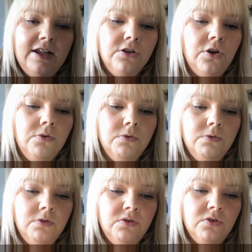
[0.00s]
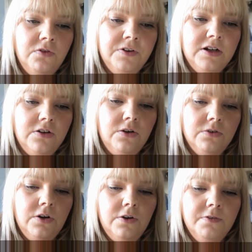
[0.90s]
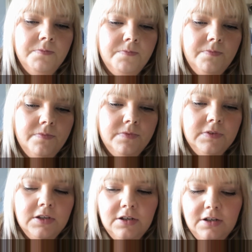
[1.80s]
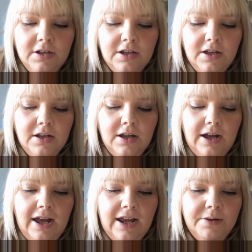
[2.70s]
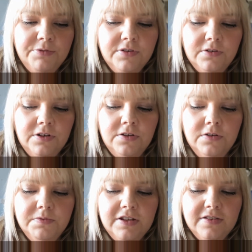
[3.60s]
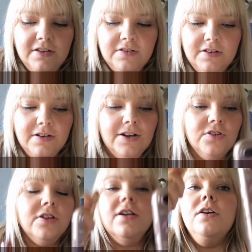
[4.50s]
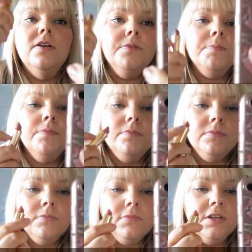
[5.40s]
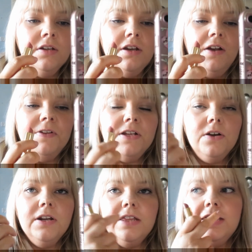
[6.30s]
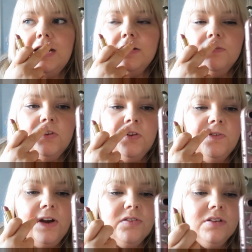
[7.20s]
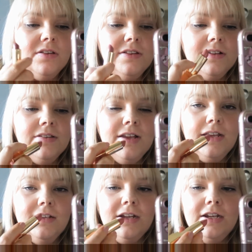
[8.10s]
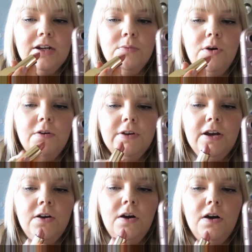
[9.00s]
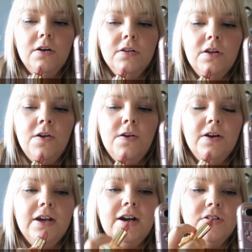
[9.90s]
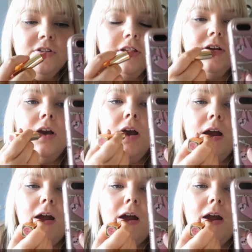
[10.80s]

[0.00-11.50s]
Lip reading: get new stuff in, I don't know. I absolutely loved this lipstick last year. I think I got it at the end of 2016 and then I wore it a lot early last year.